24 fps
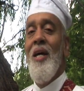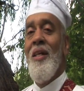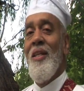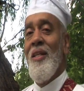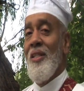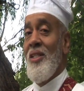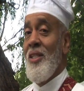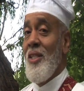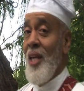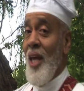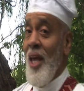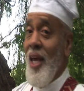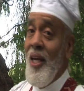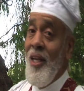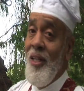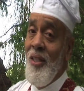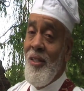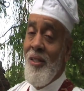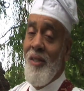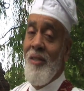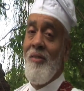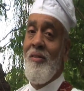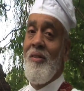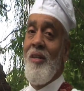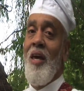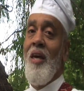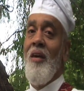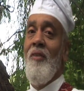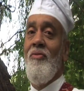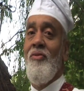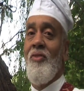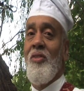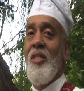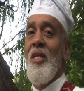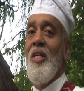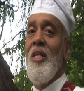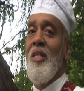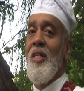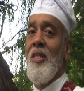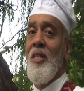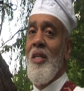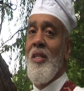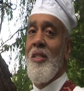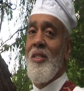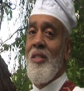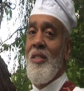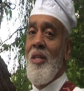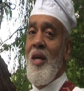the changes they've seen in
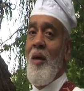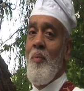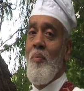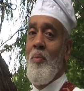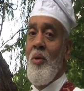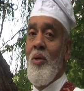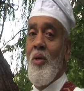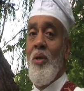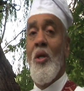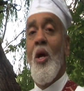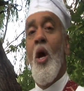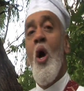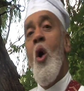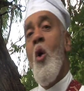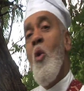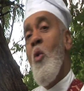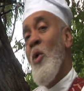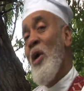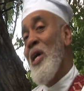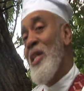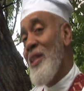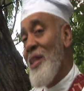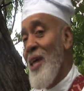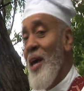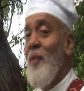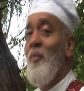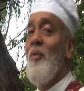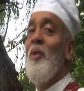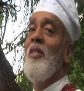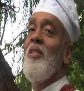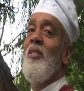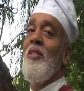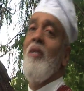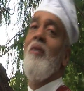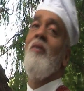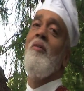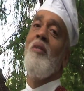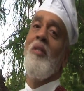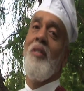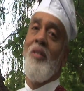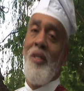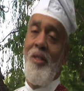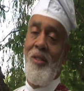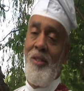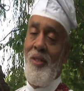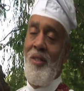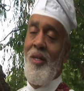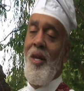this neighborhood, what they would do to
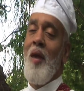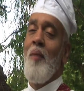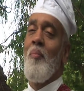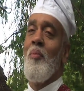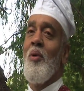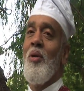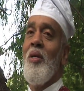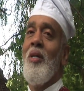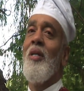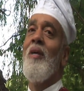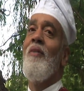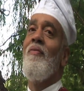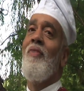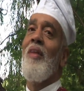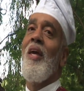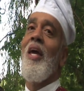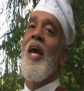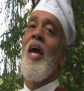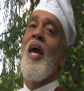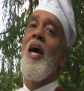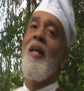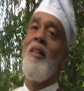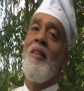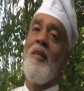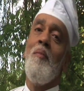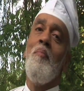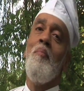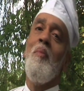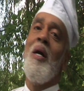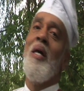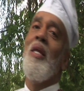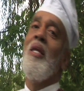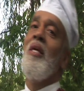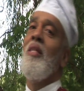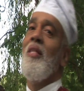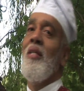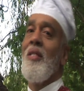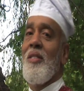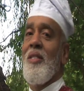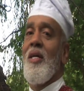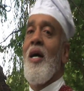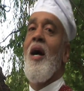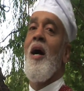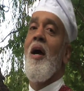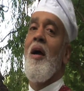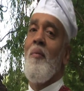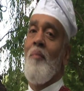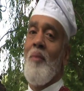this neighborhood if they had the money, the
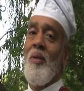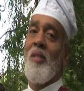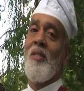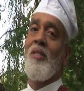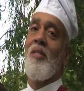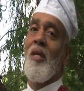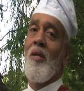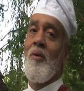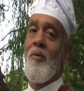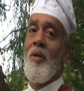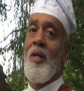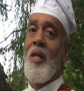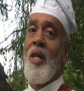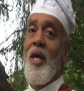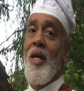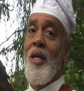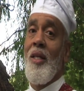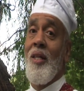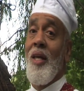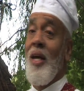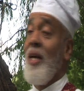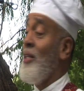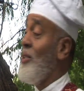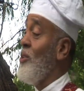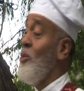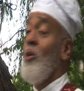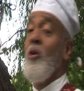time, etc. like that.